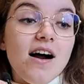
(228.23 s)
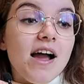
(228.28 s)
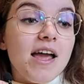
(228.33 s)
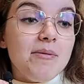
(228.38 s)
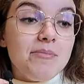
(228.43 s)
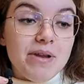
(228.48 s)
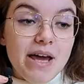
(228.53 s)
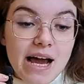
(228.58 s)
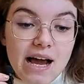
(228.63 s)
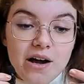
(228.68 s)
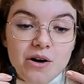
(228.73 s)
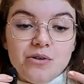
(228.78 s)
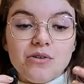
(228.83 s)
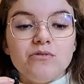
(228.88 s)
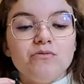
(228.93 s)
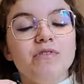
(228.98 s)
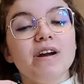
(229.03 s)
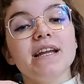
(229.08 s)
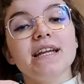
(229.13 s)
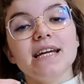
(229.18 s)
I am now
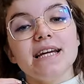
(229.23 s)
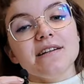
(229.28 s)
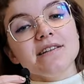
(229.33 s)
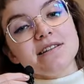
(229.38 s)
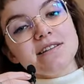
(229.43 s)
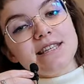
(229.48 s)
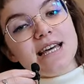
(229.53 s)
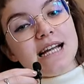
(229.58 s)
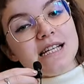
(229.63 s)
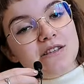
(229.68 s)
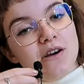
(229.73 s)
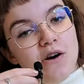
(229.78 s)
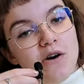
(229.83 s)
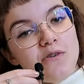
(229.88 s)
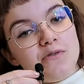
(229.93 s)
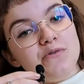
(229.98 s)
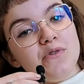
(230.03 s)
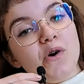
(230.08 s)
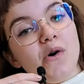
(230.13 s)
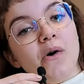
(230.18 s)
ready to set
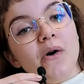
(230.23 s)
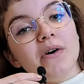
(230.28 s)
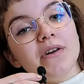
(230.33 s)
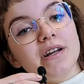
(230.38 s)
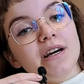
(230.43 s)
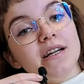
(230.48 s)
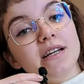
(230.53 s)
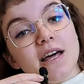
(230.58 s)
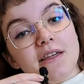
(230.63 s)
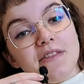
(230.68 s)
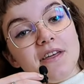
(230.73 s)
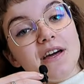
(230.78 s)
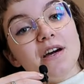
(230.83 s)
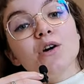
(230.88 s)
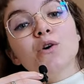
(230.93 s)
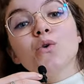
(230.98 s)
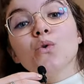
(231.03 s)
off on another